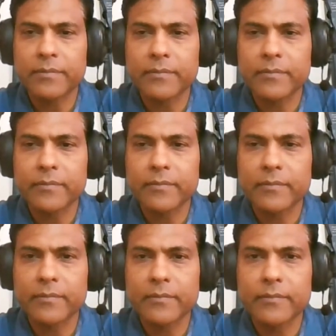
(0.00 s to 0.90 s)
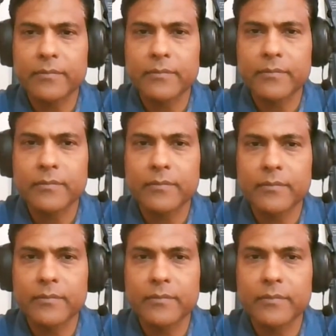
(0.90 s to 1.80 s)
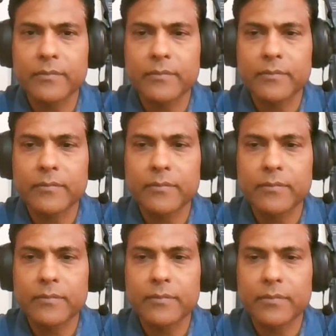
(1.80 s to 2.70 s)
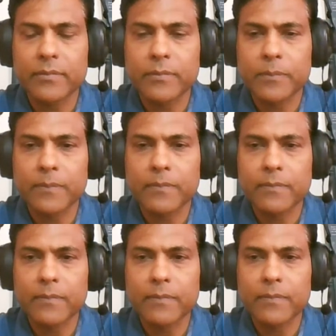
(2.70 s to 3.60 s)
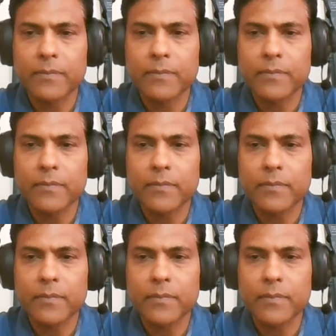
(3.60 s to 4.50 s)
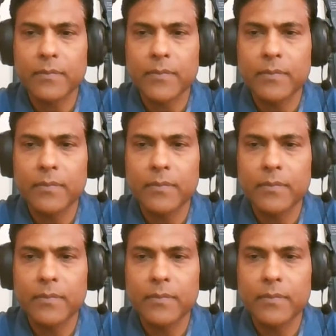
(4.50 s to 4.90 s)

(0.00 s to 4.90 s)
(no one is talking)